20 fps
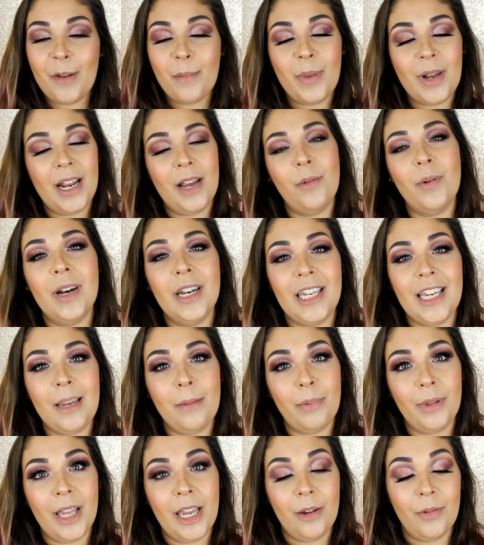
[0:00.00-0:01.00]
but I want to
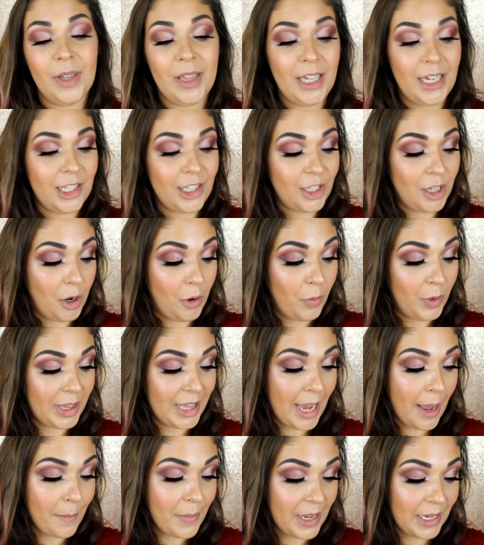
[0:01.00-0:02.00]
keep playing with it. So with
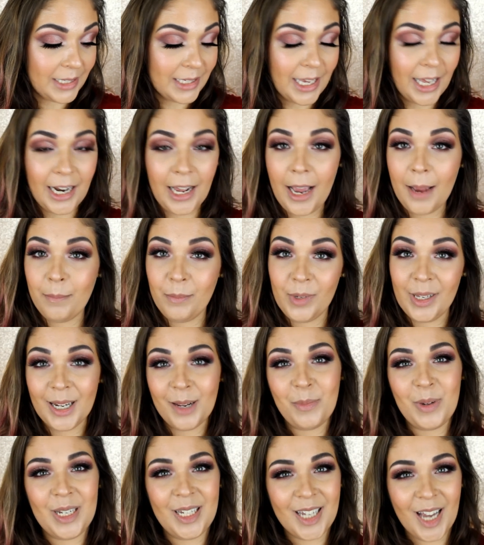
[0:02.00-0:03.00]
that being said, I'm going
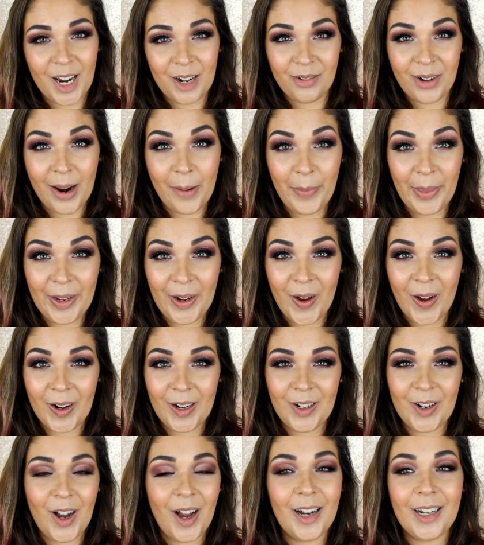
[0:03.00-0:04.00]
to be done rambling on
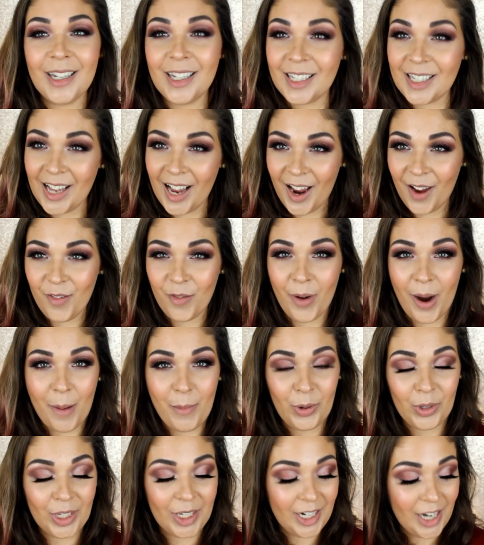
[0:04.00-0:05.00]
and on because I have
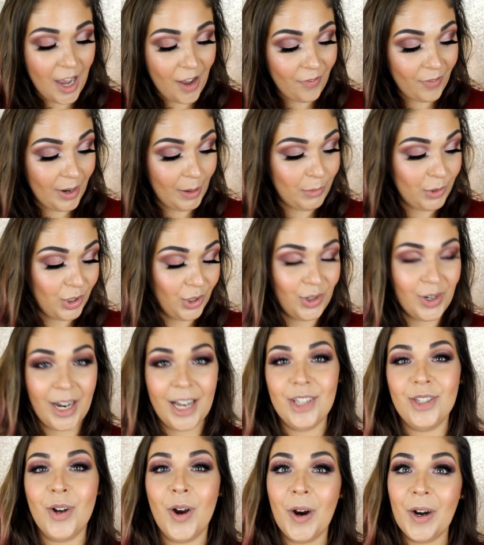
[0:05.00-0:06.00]
rambled enough, and I'm sure you
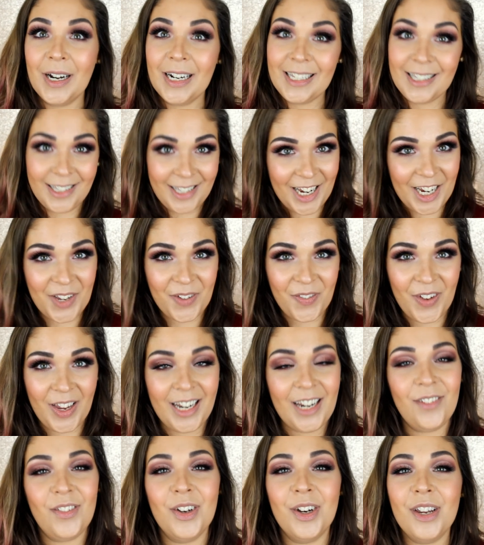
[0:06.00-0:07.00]
guys are sick of
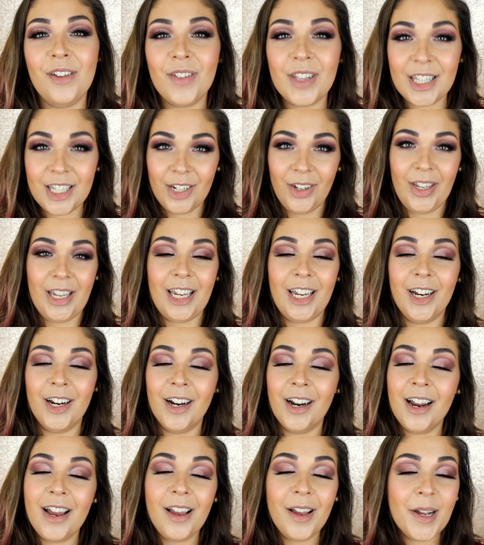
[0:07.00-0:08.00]
it. If you're even still
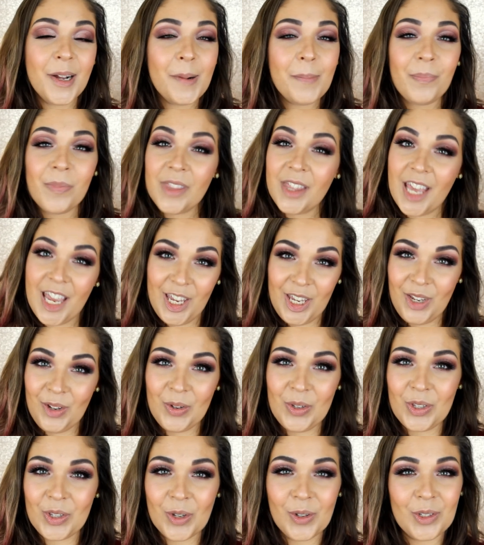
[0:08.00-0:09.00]
here, thank
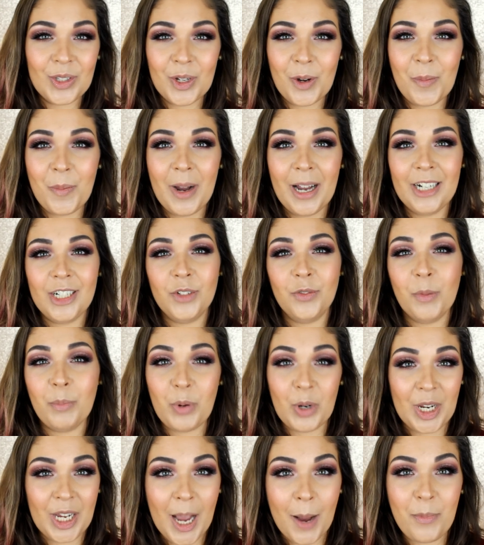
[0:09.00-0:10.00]
you so, so much for
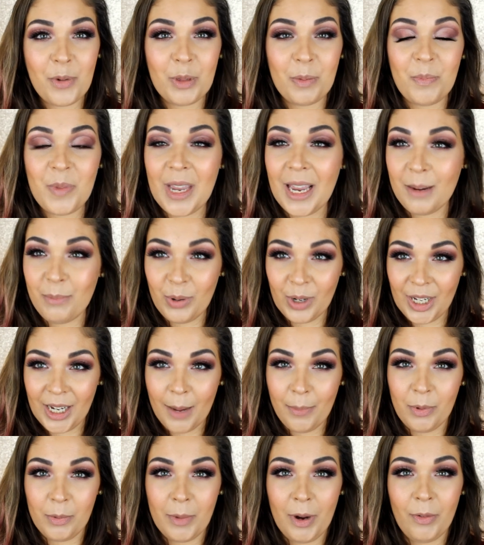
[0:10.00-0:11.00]
putting up with me and putting
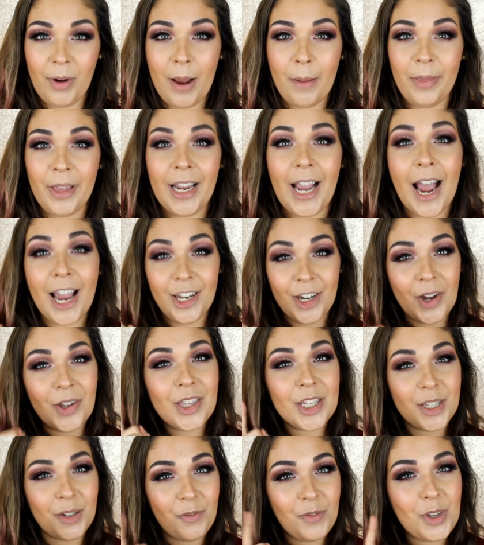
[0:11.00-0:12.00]
up with my rambling. I know
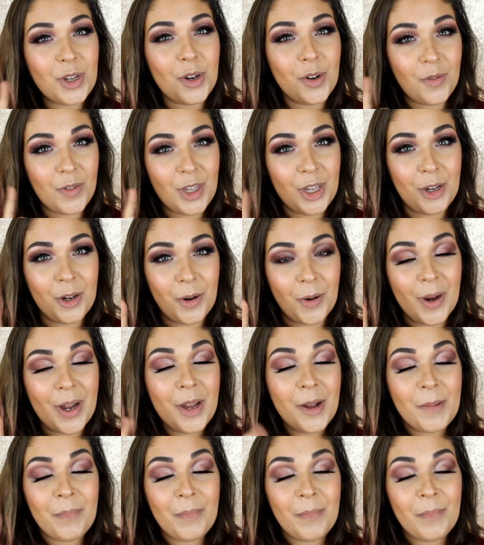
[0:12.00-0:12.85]
there's a few of you